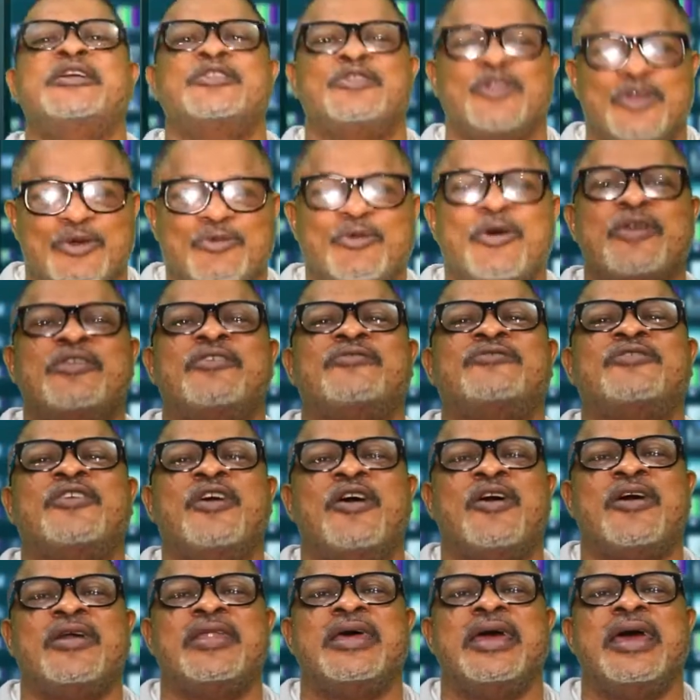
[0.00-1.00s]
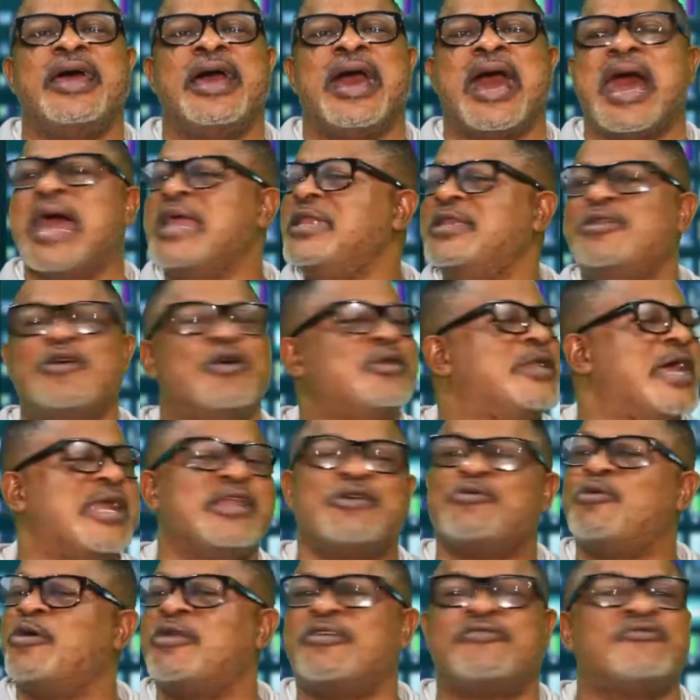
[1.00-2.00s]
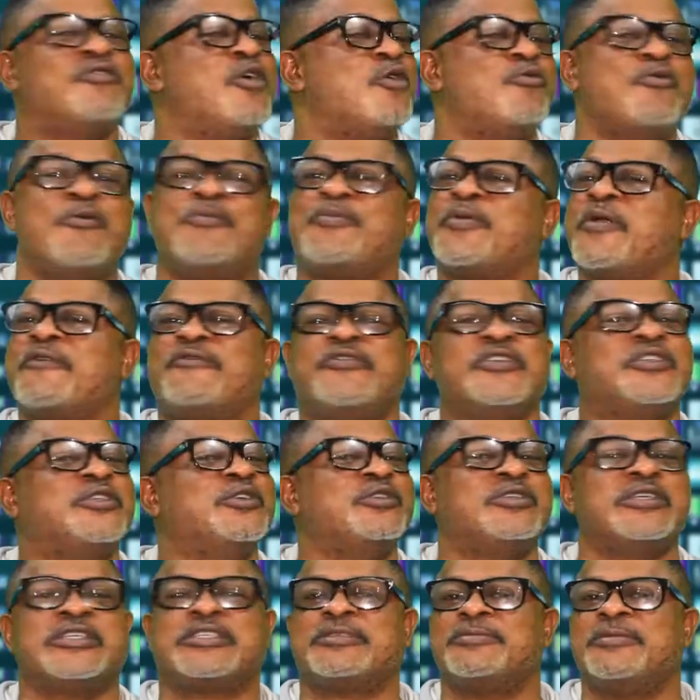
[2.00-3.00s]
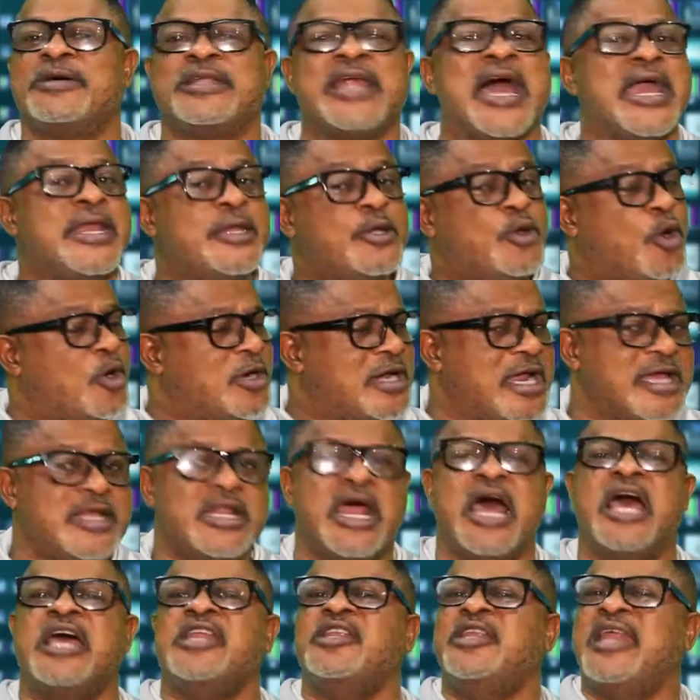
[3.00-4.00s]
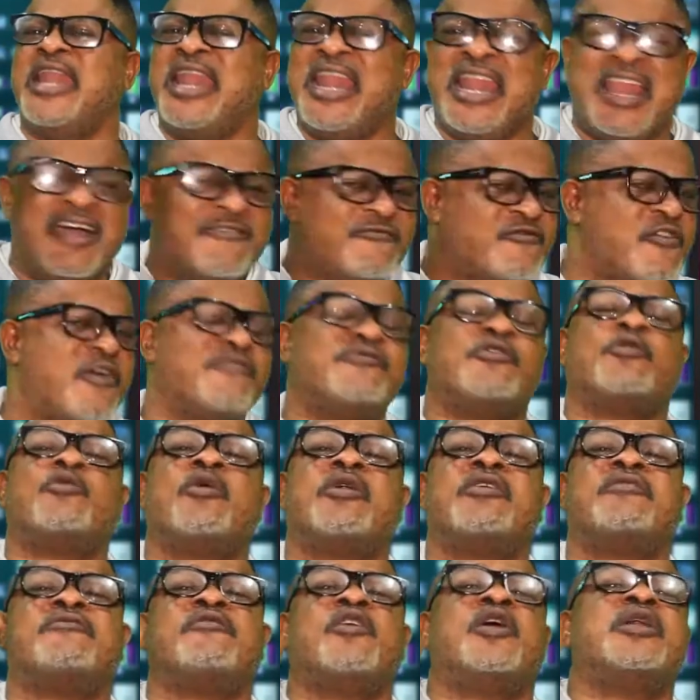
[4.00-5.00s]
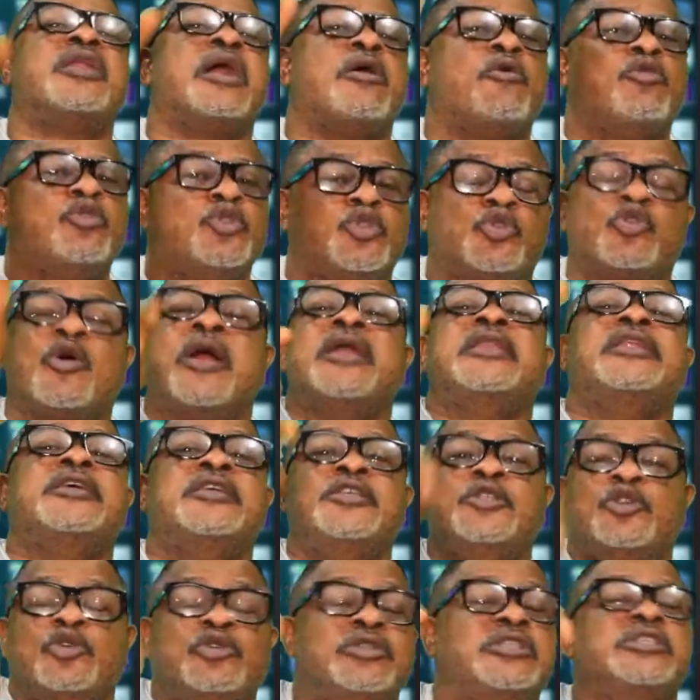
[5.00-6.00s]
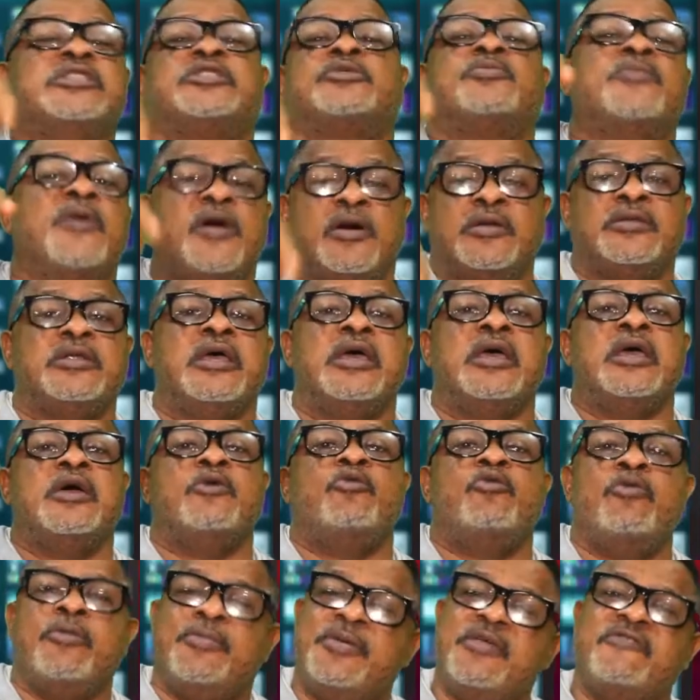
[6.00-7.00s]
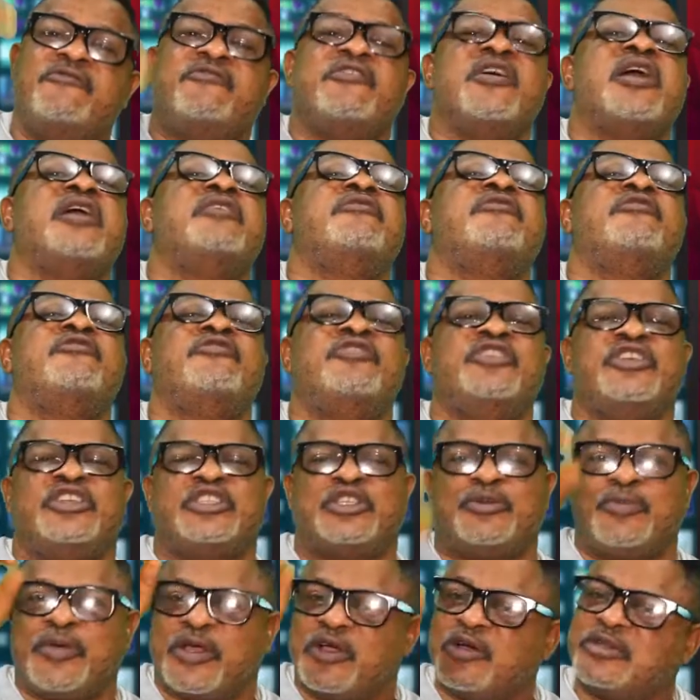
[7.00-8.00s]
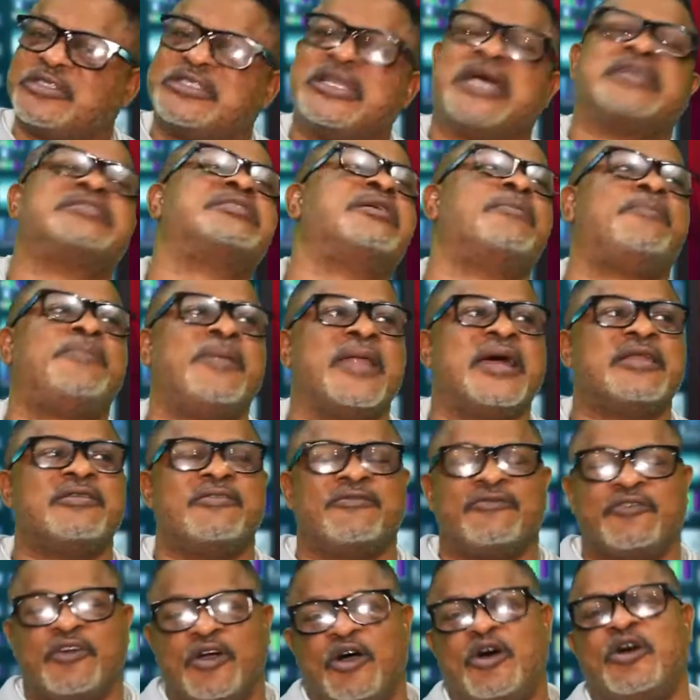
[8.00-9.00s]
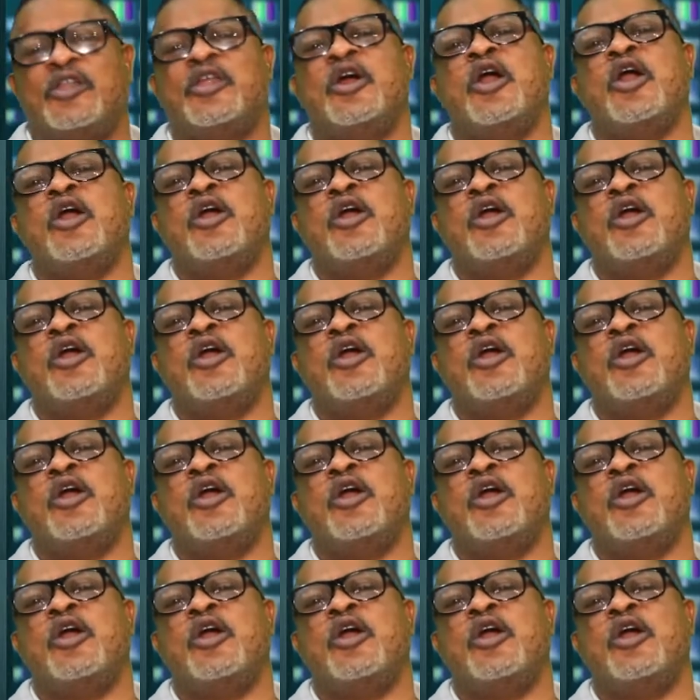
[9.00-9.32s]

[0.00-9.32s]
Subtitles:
to the word of God. I know that the word of God will profit you this month. I know that the level of the word of God that will dwell in you this month will be very rich because that's the plan of God